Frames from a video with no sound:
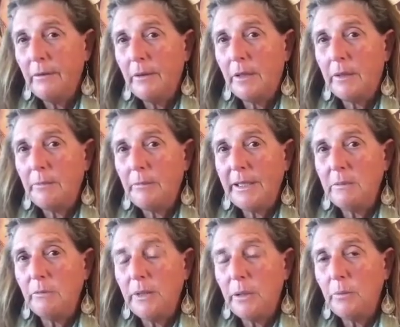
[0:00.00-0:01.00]
Like
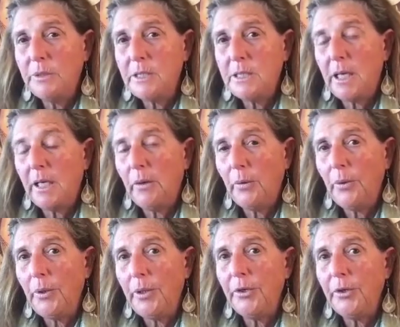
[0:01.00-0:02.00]
Rita was saying
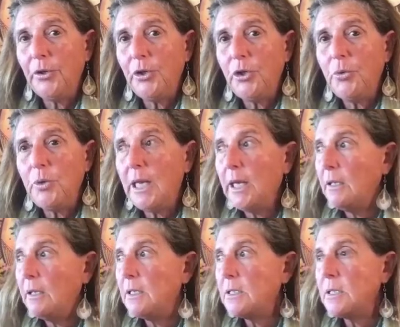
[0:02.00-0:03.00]
earlier, you can't
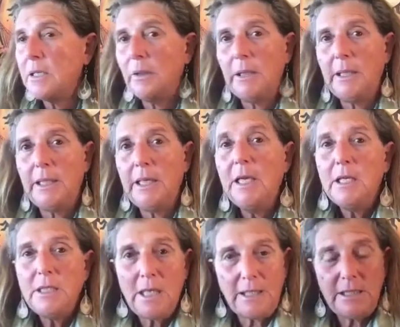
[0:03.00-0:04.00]
necessarily
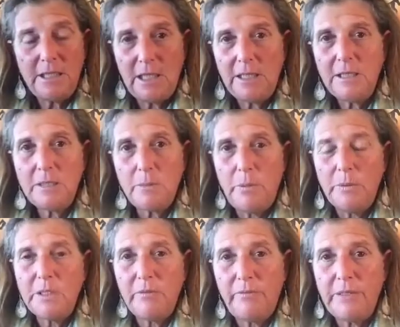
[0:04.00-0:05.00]
digest
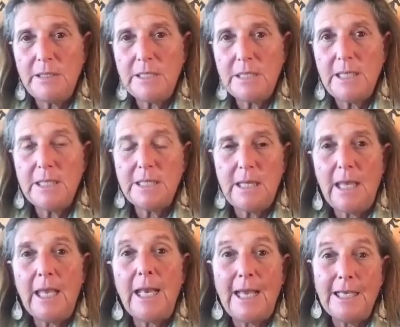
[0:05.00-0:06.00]
most of these things, and they
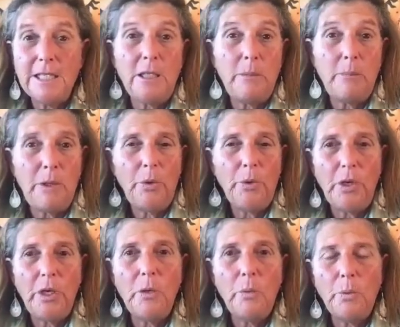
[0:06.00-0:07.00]
can actually be
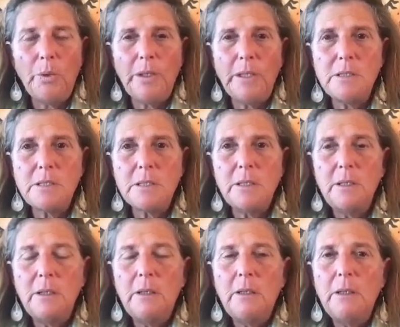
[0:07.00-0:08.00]
hurting your organs.
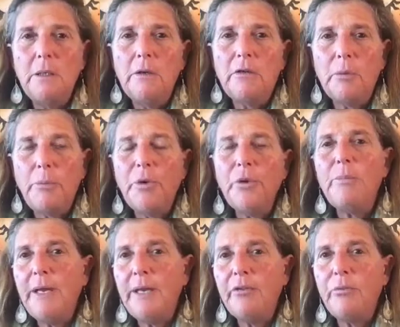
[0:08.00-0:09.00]
So both
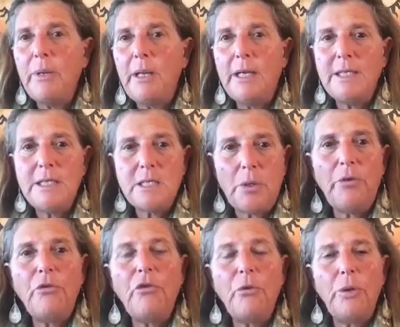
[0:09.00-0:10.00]
my husband and I
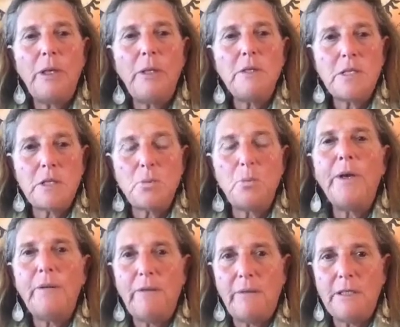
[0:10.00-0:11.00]
started doing, this is one
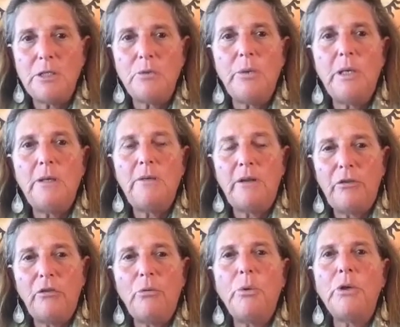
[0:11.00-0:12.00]
of the things Rita does,
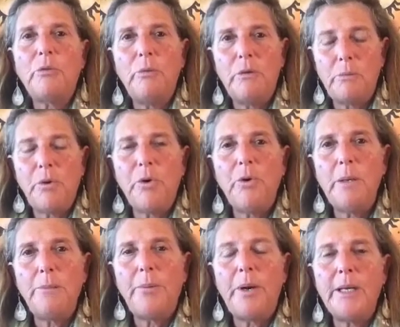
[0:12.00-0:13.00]
is works with
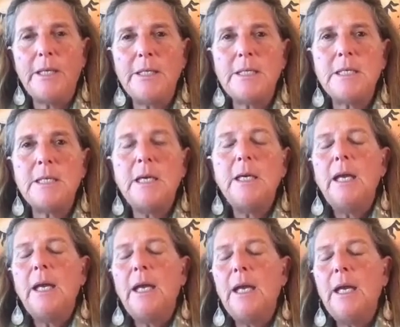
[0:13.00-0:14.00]
Purium products.
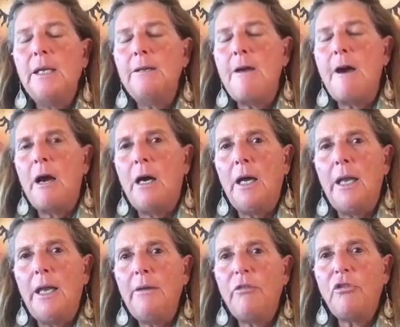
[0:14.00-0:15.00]
And
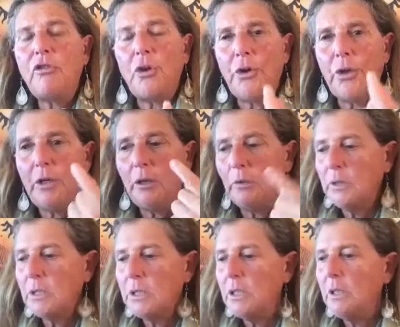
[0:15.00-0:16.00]
I started a
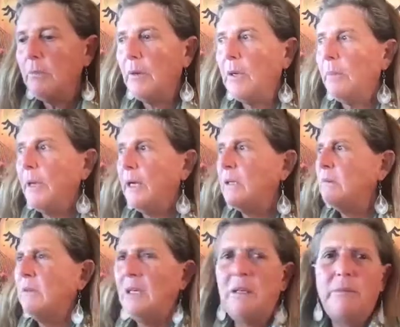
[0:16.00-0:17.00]
regime about
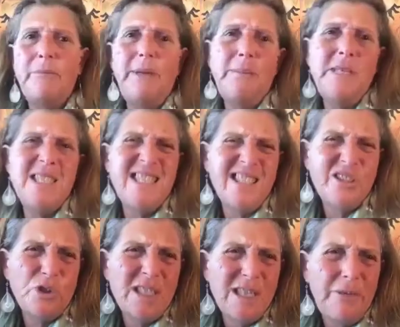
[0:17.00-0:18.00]
maybe 6 or
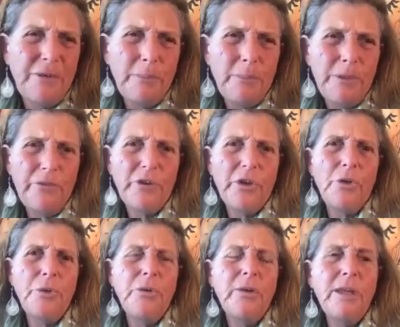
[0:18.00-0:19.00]
7 months ago.
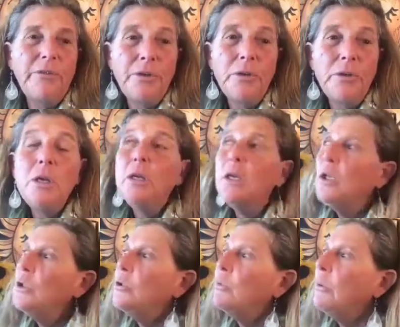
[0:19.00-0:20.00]
And Kevin,
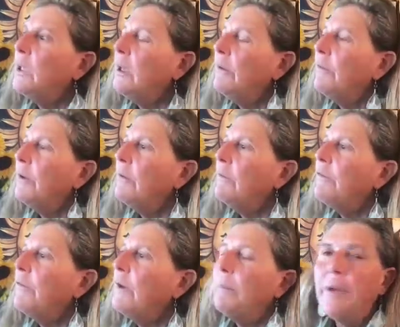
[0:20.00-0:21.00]
who's recovering
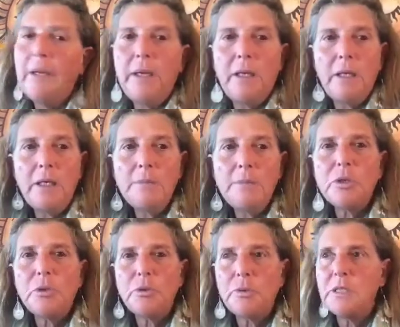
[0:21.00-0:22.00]
from hip
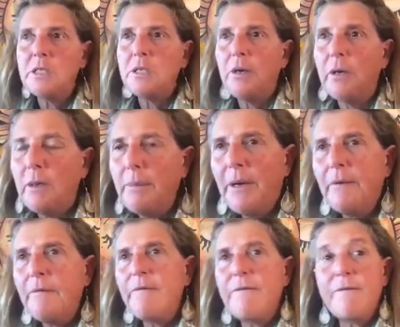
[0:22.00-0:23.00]
surgery, started
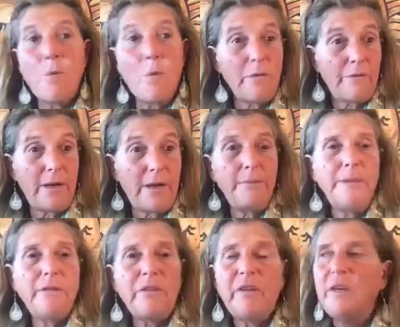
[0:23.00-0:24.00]
about 4 or 5
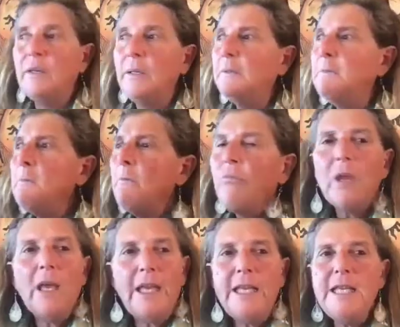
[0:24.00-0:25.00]
months ago.
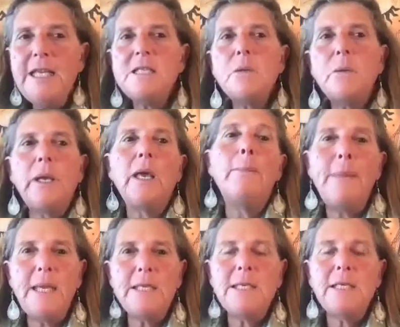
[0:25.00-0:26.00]
And he's doing
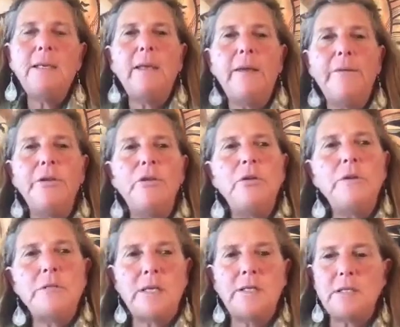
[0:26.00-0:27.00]
amazing. Kevin, you can say